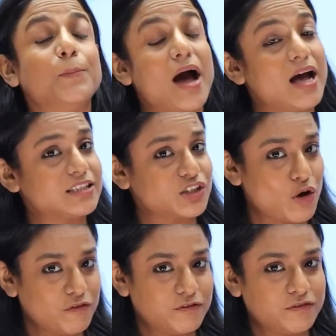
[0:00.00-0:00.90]
parts
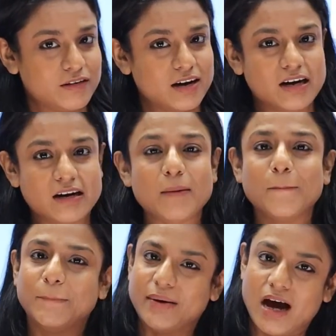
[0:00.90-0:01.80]
of a
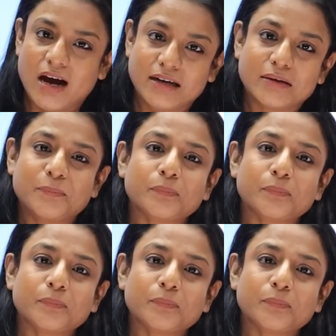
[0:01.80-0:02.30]
plant.